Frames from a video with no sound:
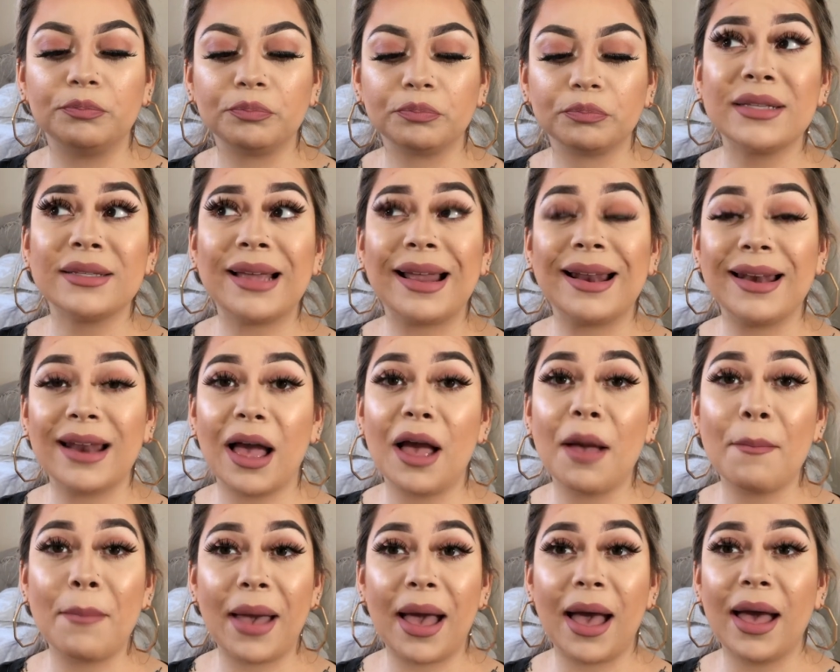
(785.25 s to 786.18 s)
It's
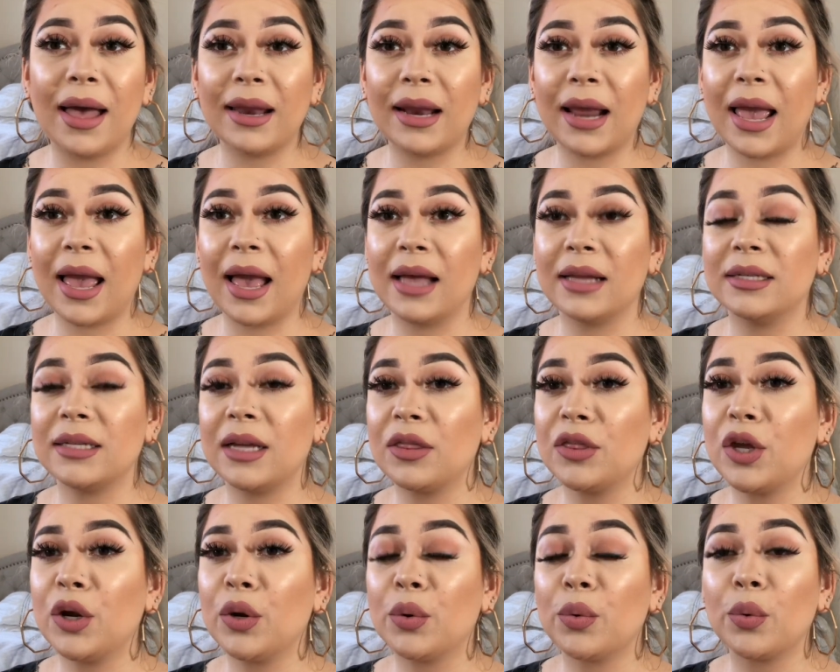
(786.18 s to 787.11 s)
not bad, and
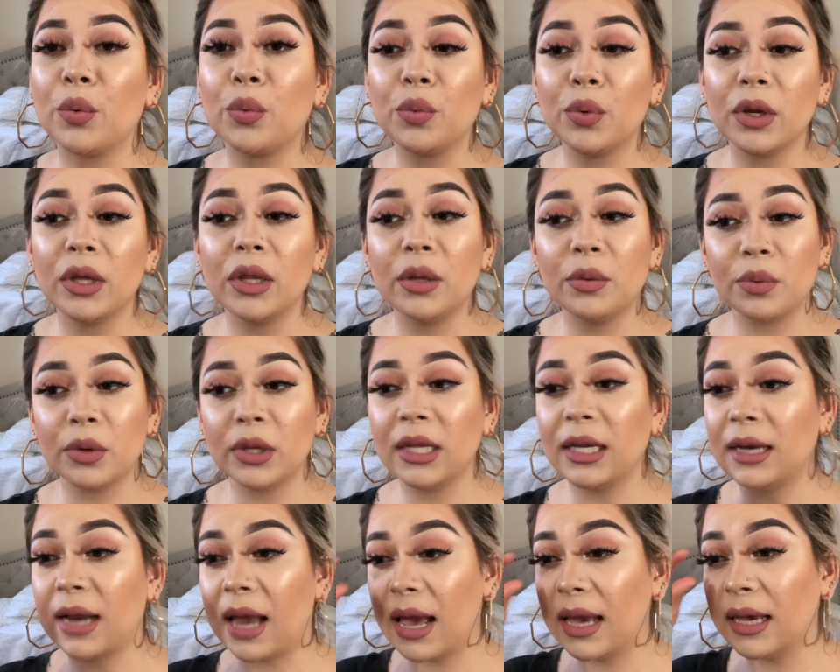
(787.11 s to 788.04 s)
they're
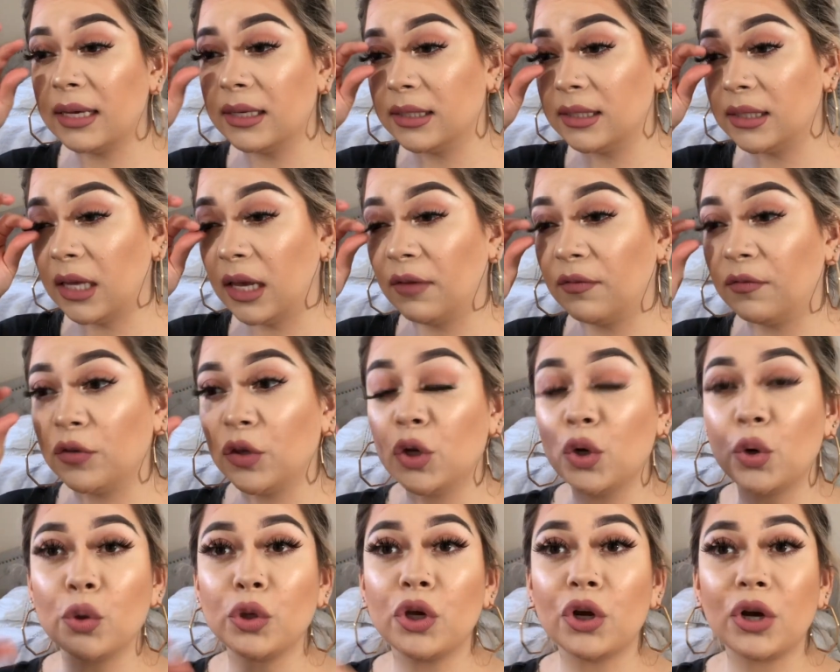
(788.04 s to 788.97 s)
really nice if, you
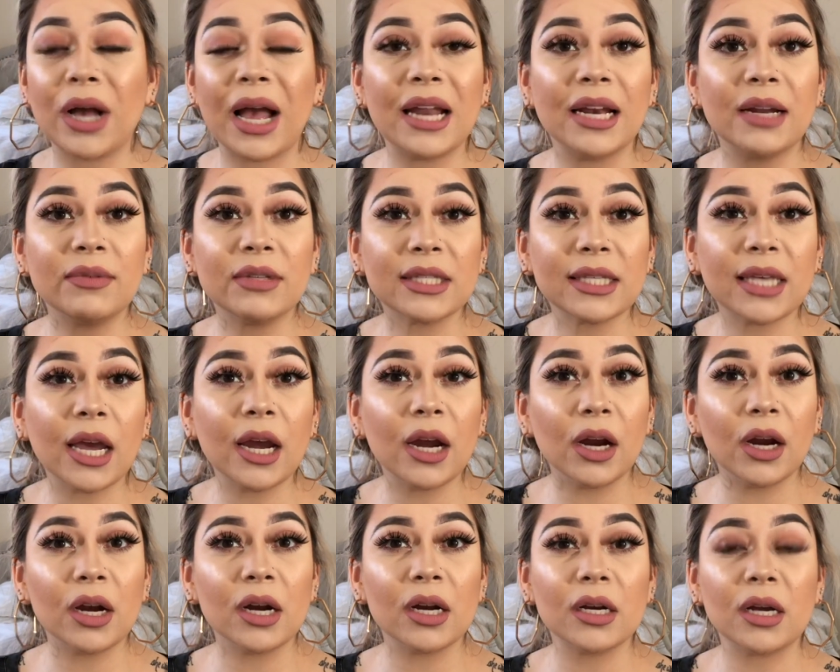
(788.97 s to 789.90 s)
know, you're kind of
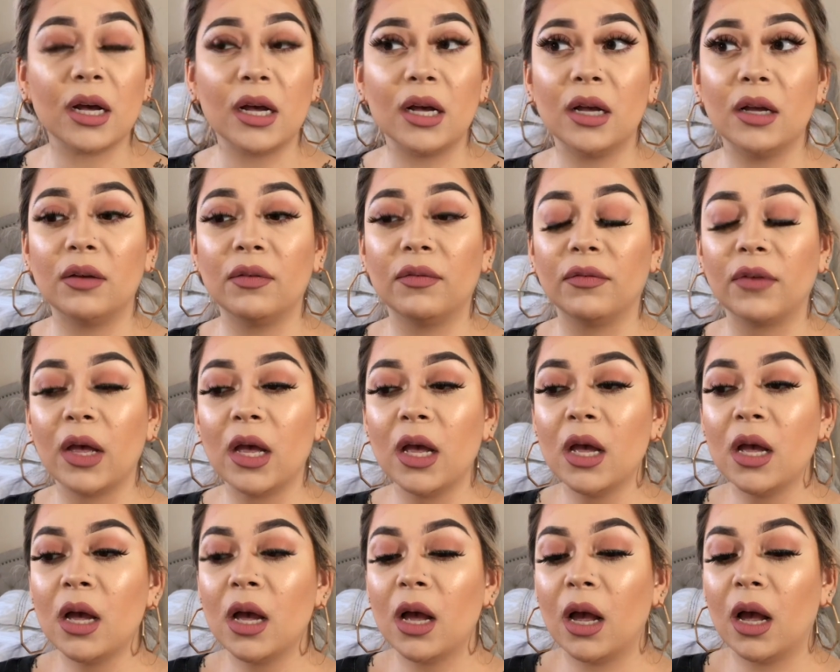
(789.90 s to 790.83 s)
scared of
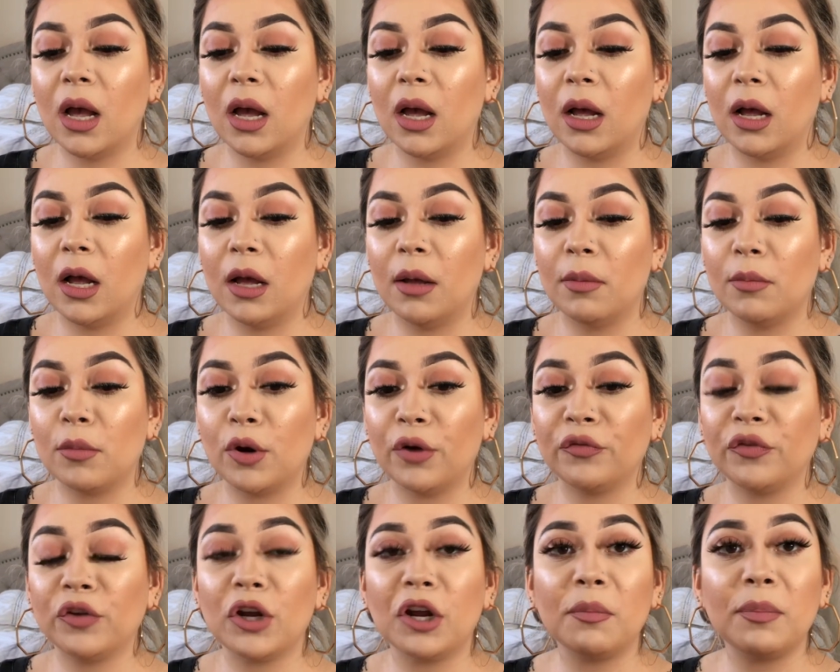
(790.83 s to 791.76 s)
or
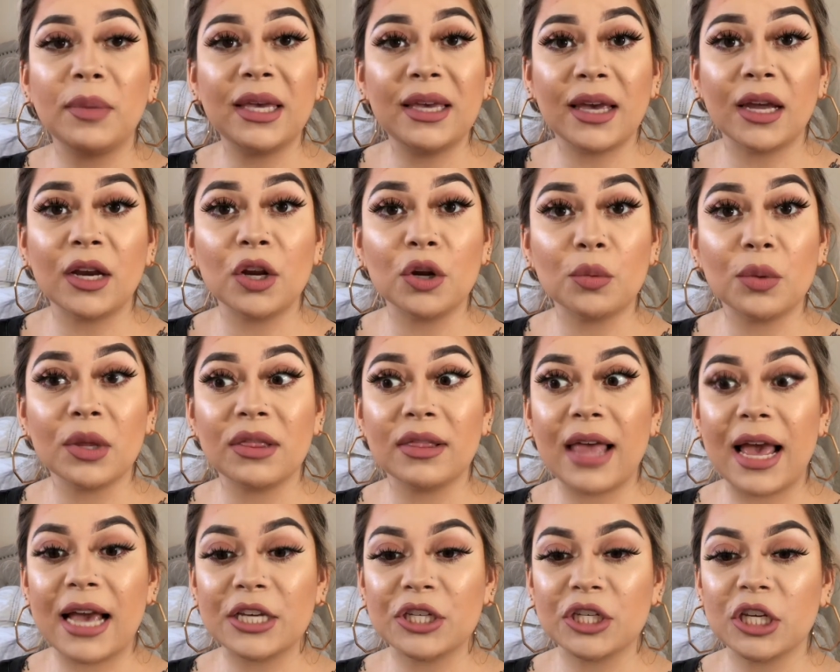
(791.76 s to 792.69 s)
if you're a beginner with
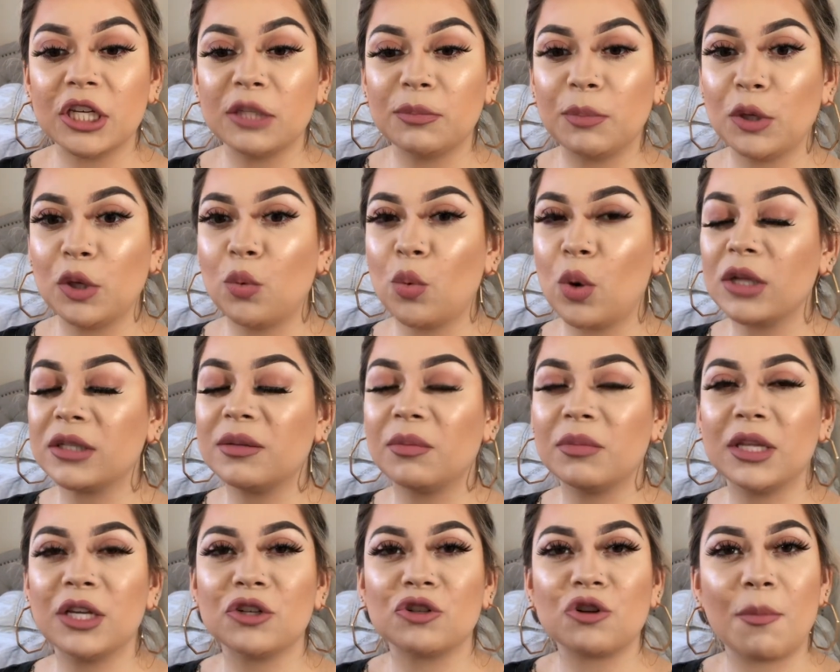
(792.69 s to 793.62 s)
lashes but you want
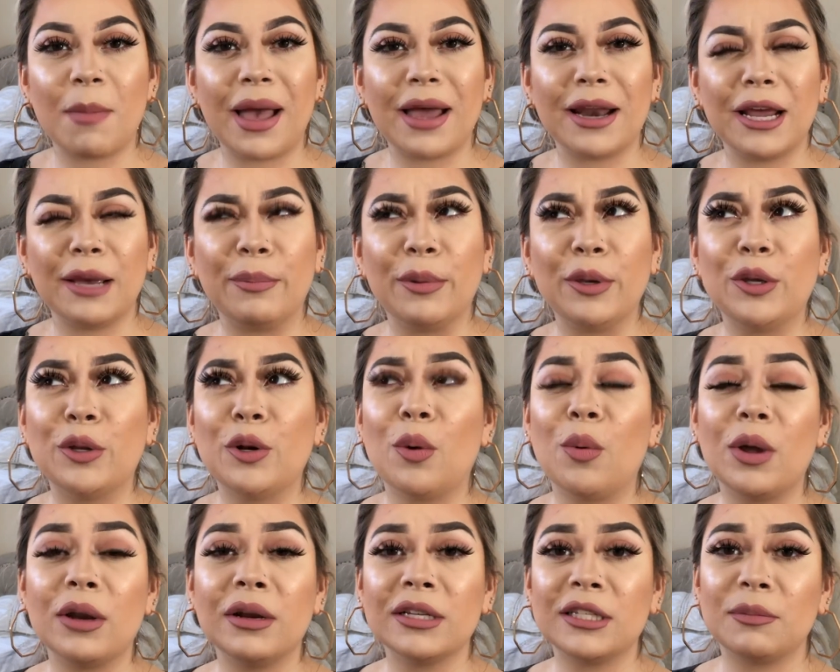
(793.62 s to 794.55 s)
something dramatic but you don't
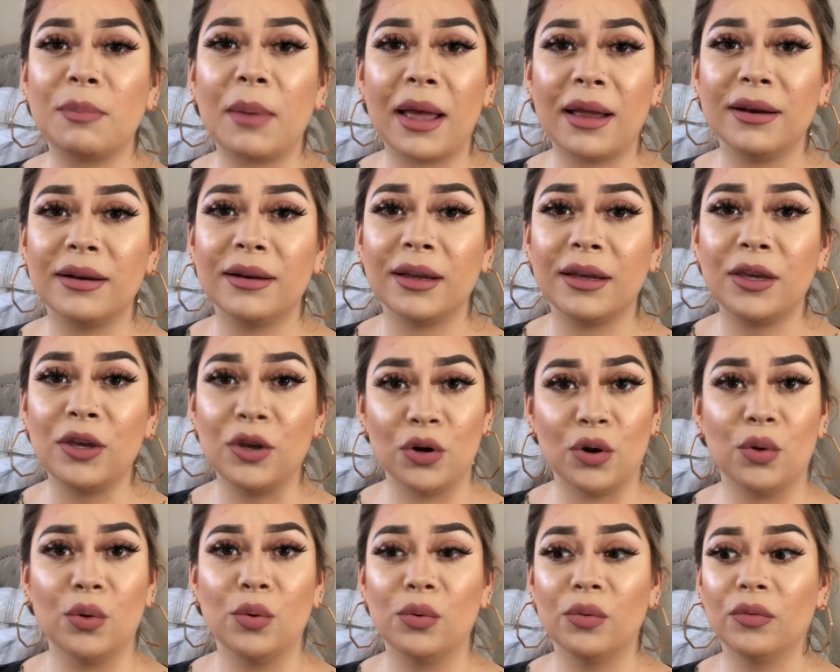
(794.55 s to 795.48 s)
want to spend, you
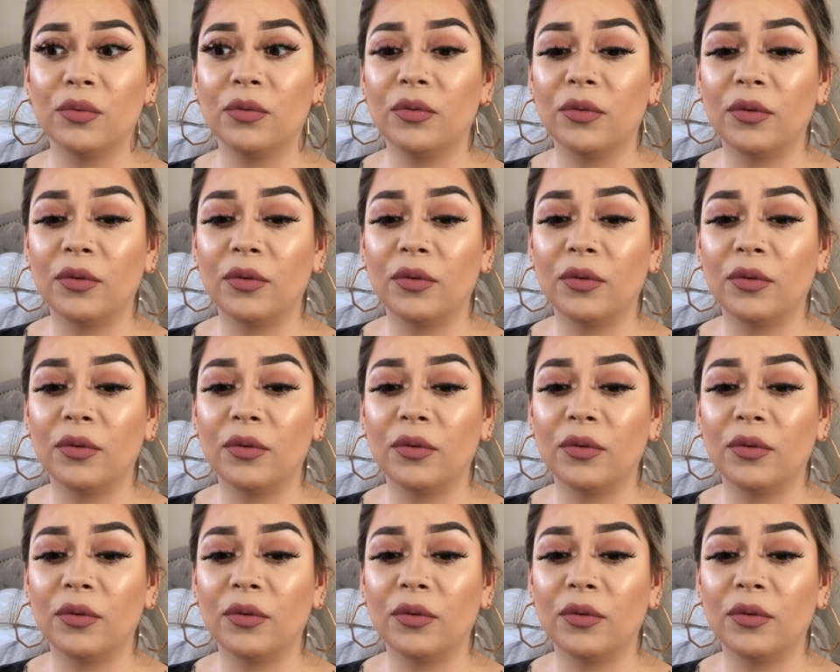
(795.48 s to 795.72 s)
know,